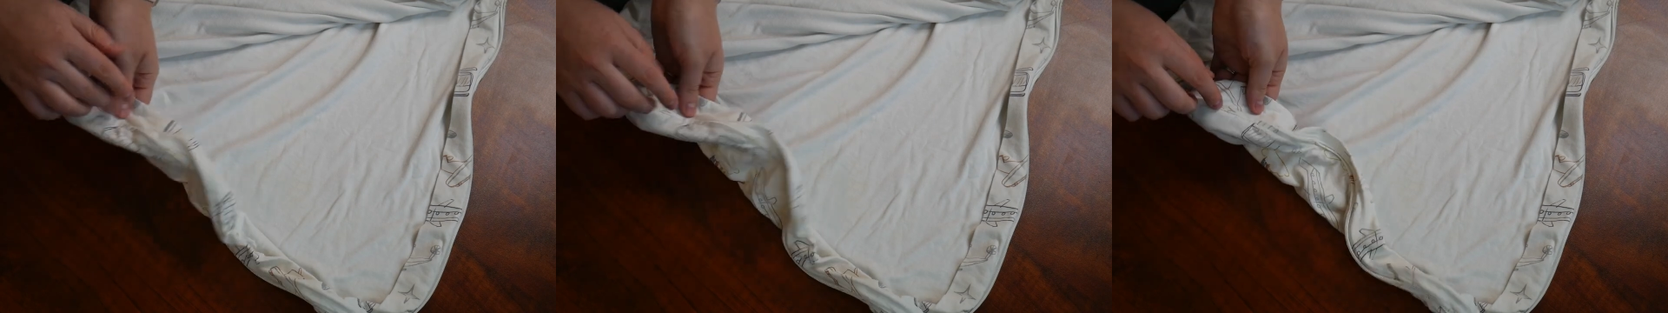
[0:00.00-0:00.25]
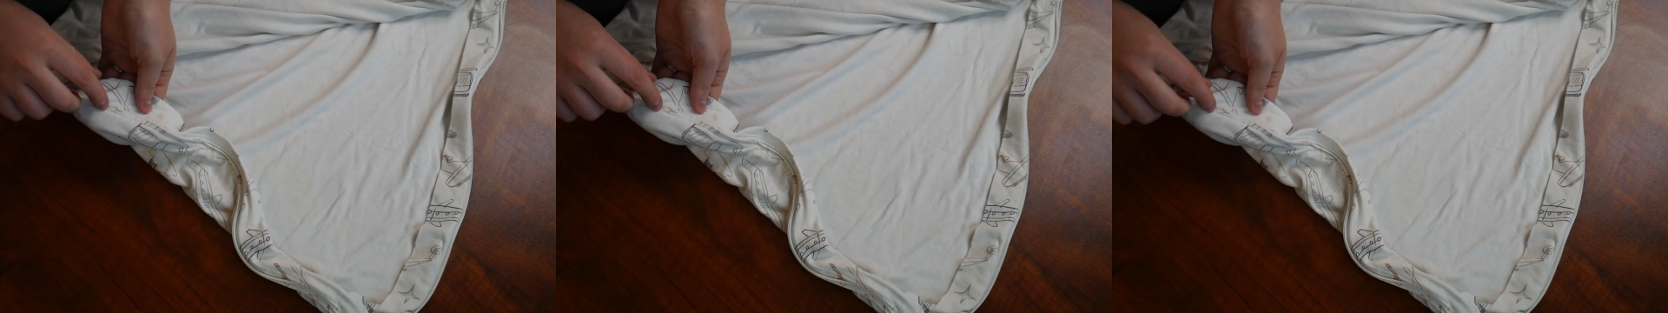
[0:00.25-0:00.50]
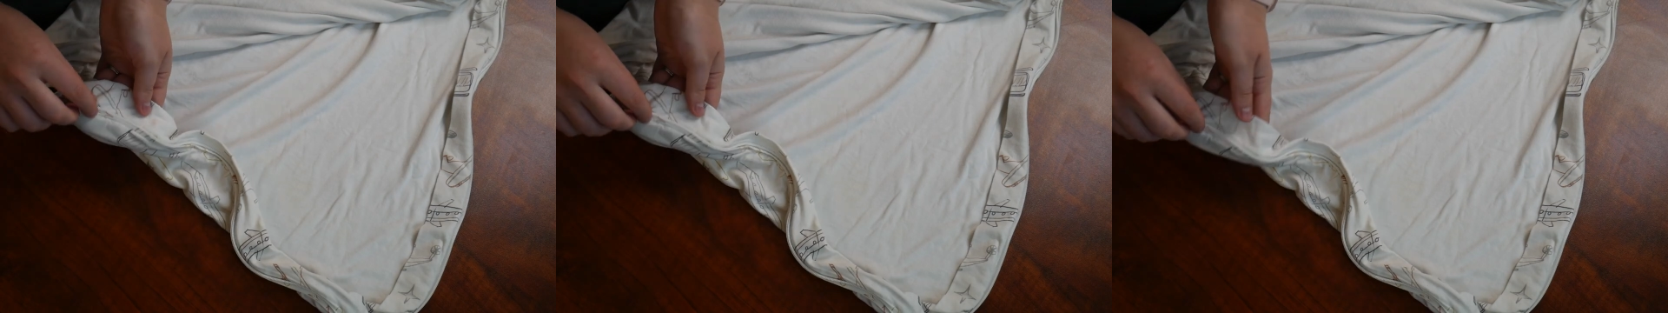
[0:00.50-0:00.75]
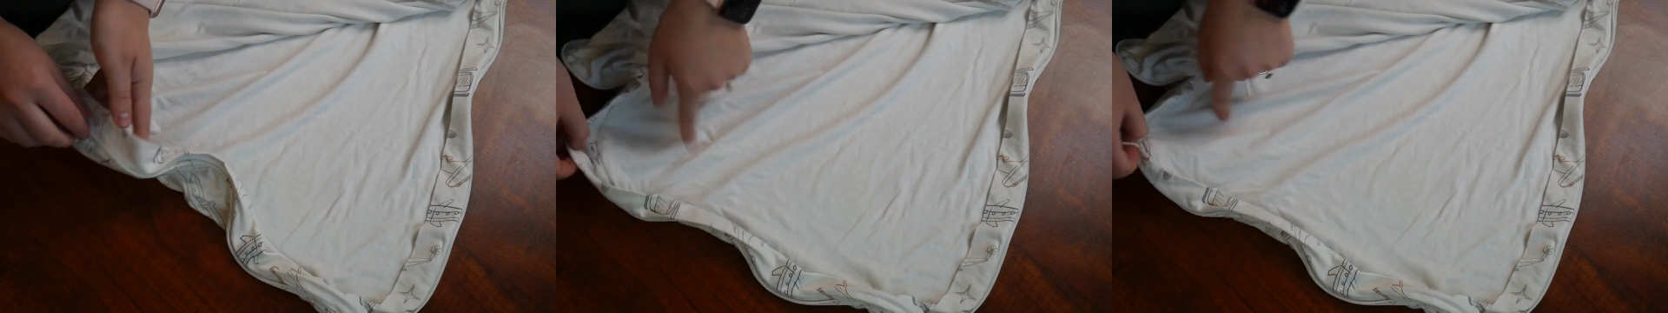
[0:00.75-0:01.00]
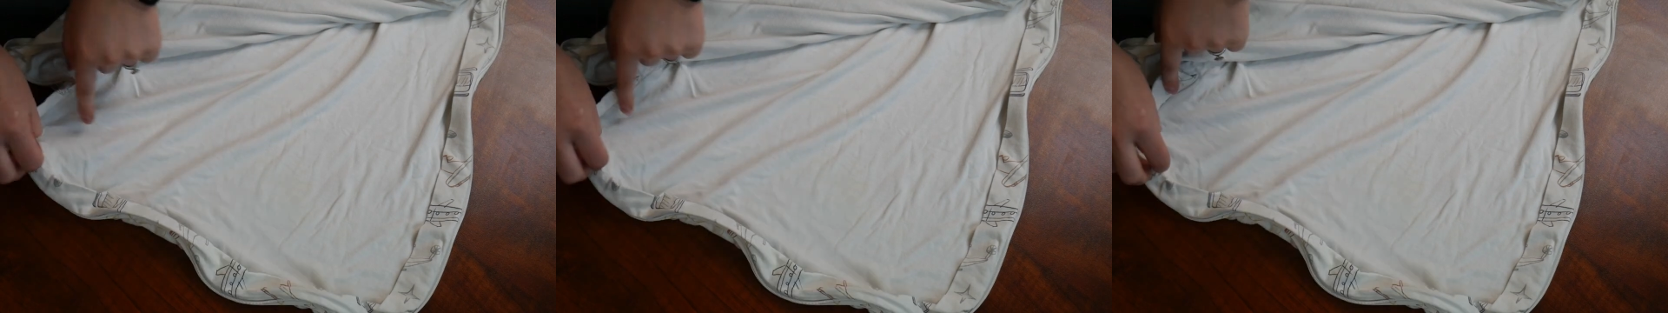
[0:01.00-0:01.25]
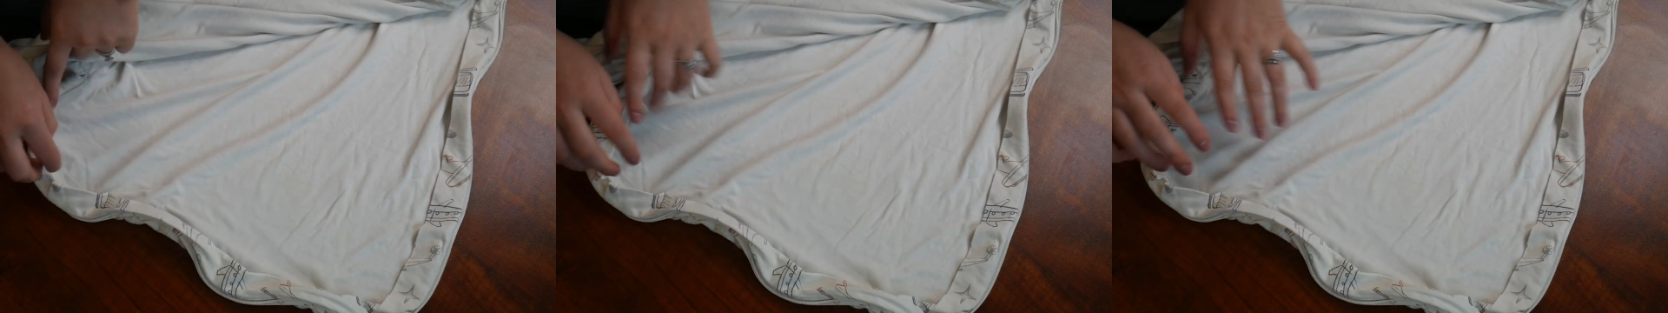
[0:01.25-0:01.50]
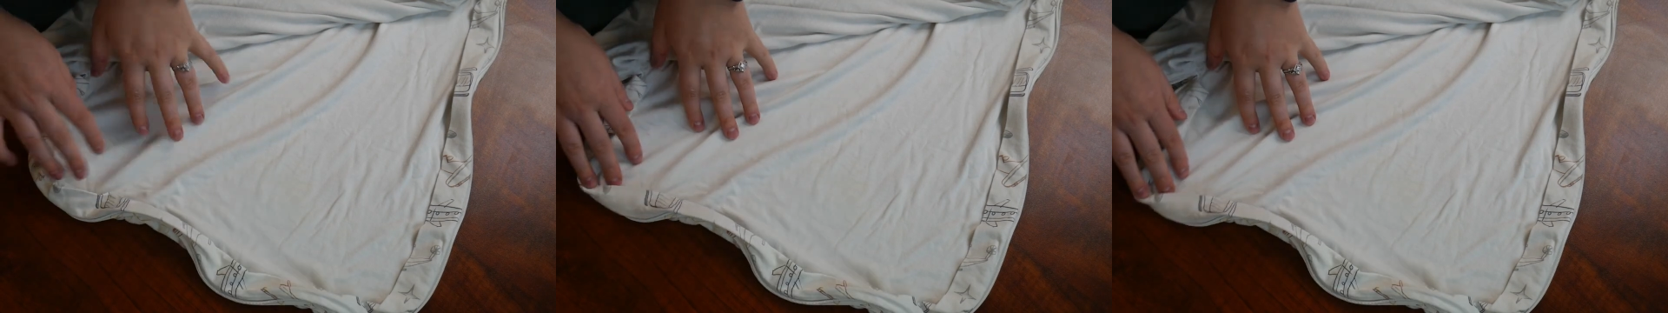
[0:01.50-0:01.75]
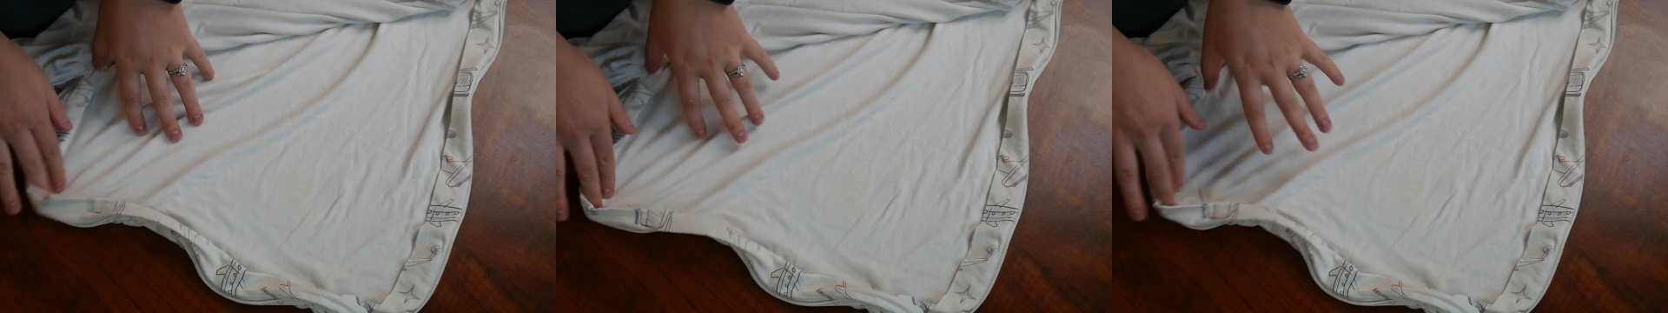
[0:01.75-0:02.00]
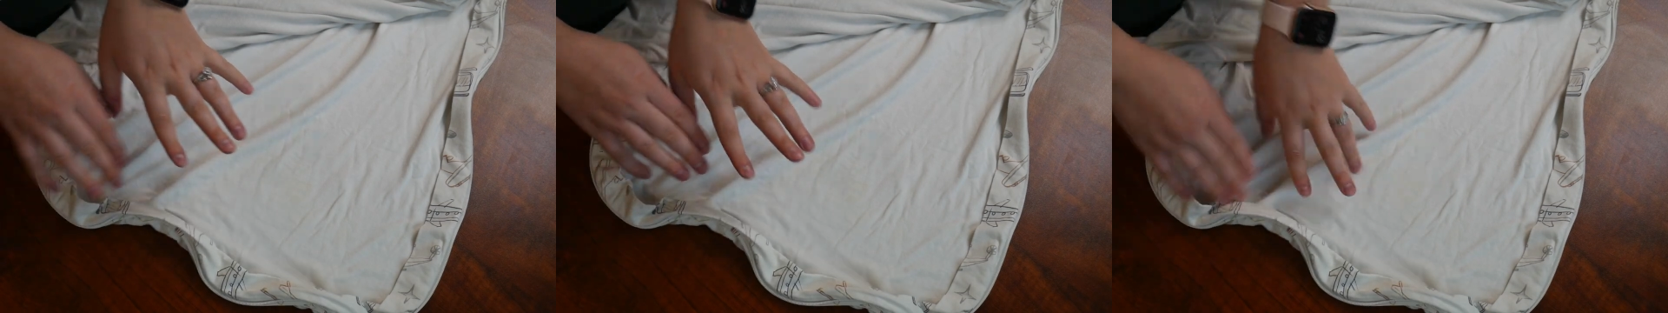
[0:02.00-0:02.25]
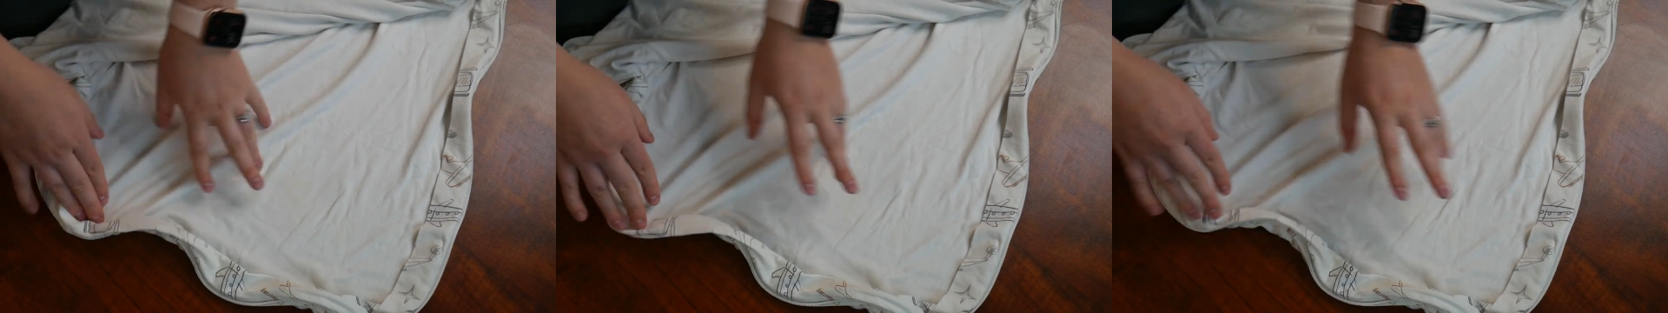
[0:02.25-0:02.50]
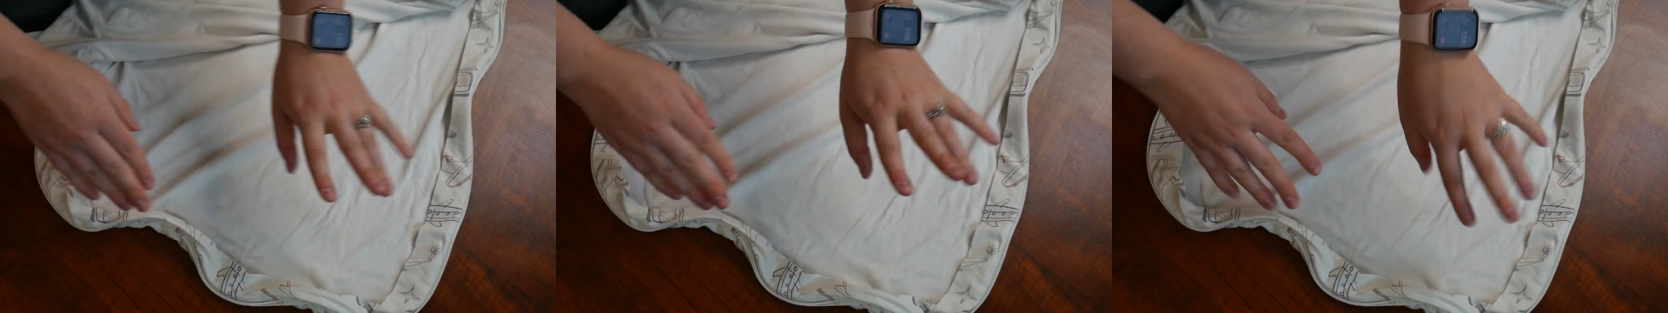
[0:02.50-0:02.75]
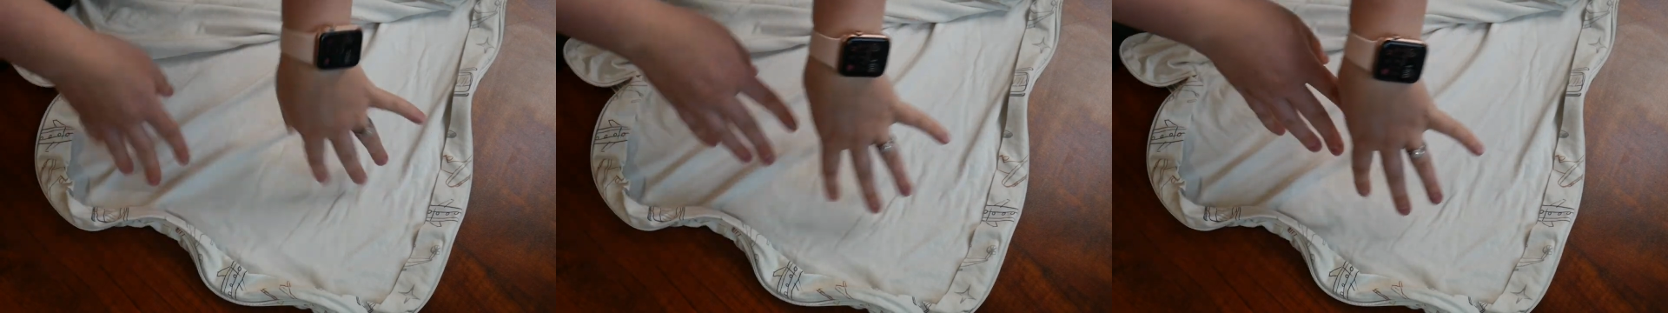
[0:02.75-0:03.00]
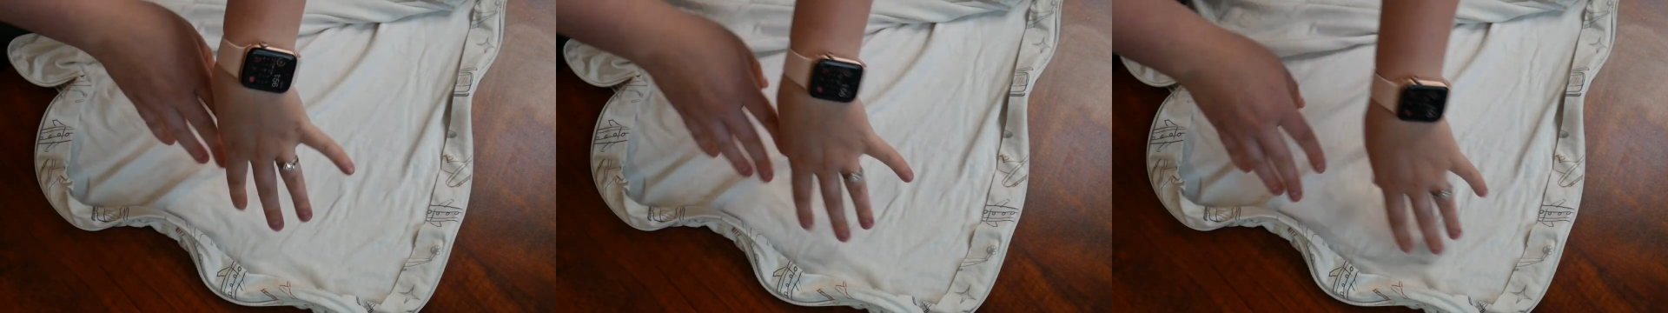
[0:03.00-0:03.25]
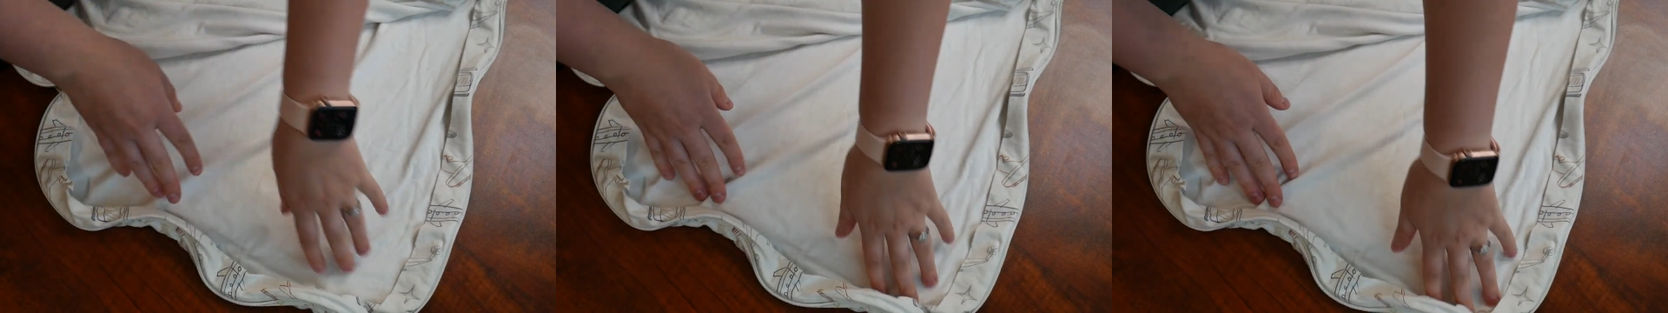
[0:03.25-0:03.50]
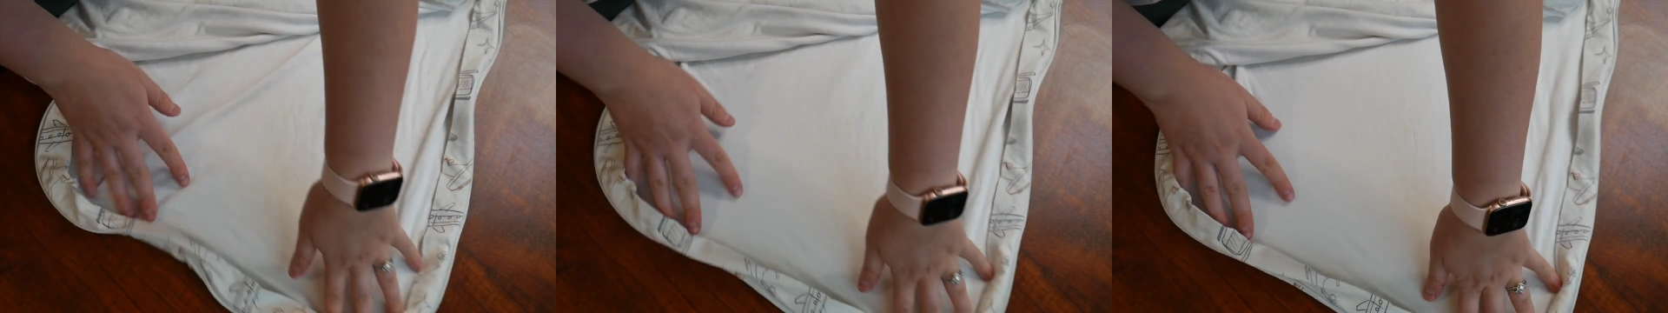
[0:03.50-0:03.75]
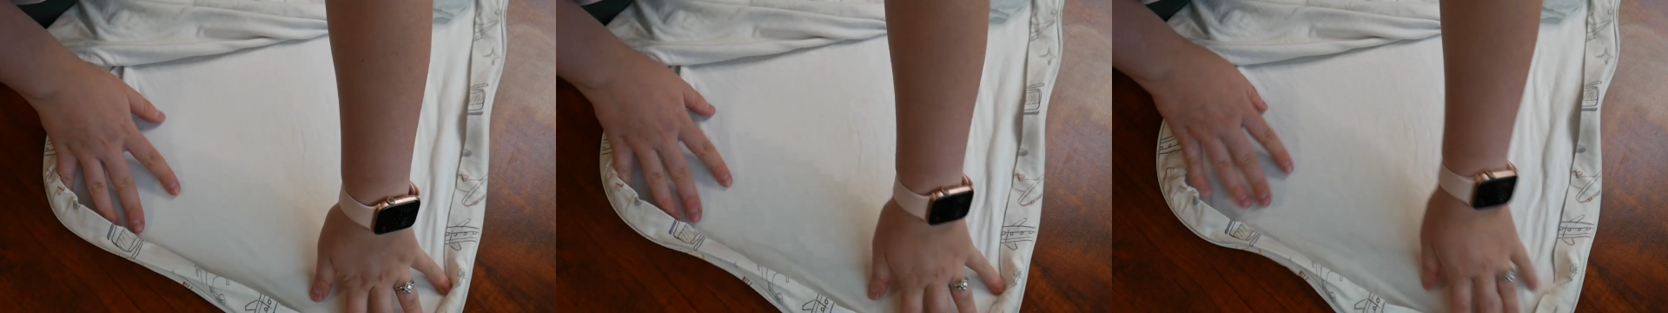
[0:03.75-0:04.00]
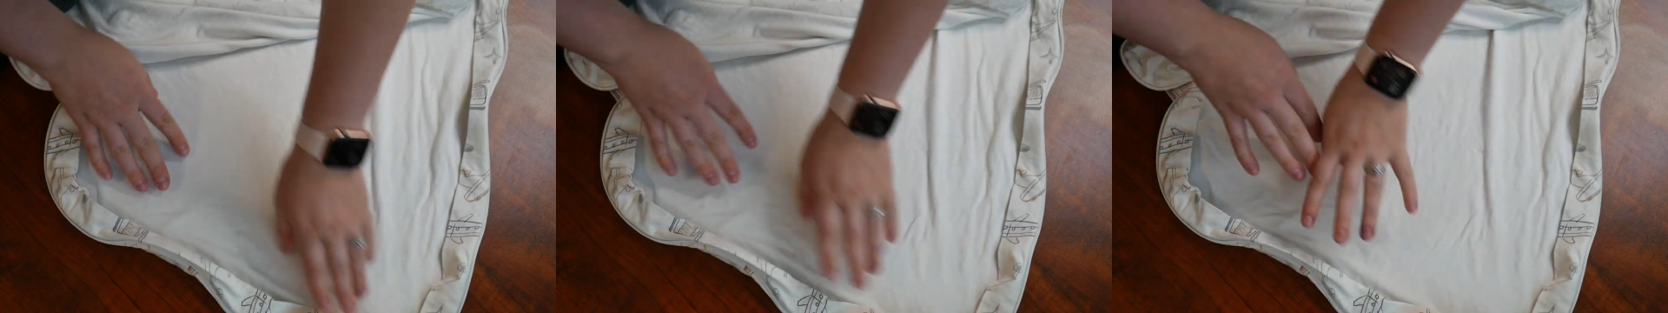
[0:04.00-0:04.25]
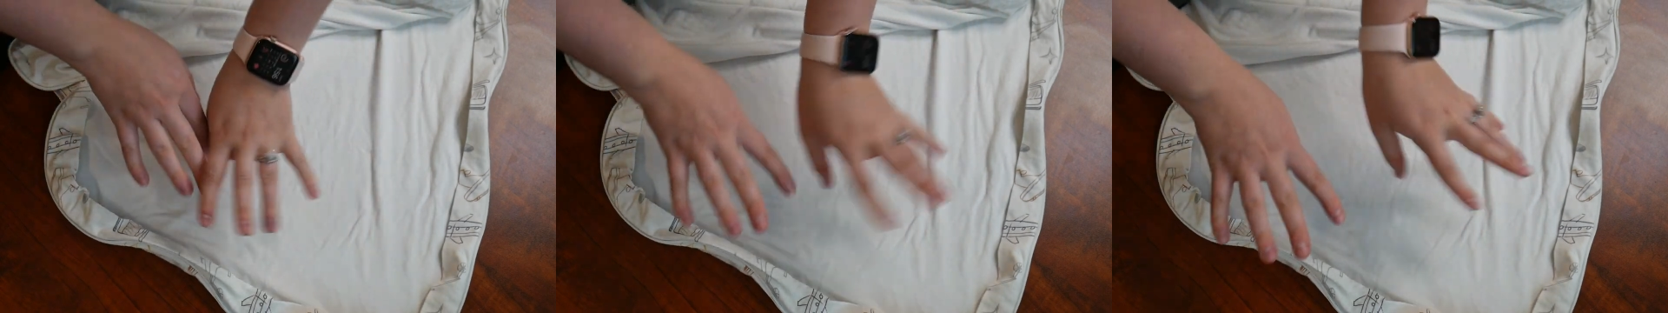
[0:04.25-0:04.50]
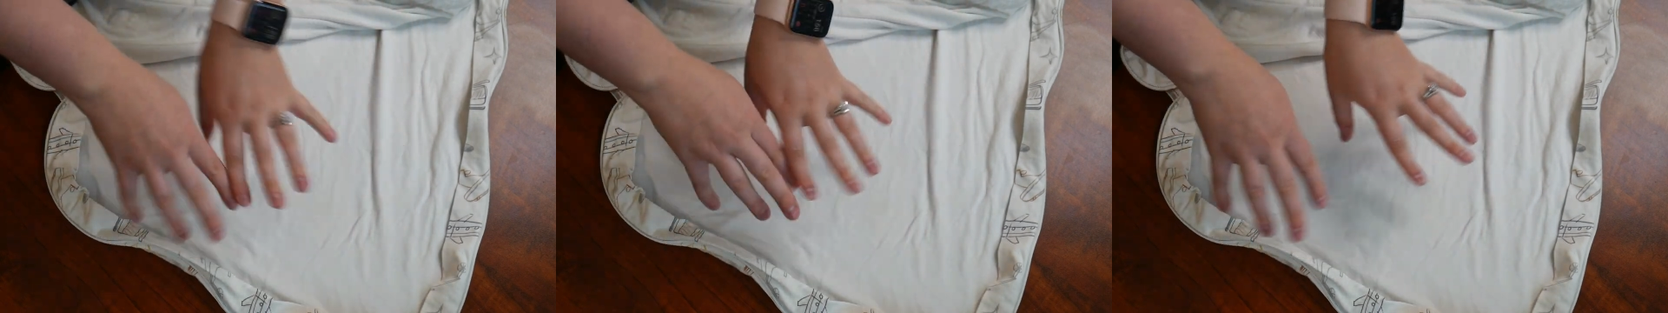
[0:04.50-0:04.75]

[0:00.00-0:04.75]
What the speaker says: No face is visible, so there are no lips to read.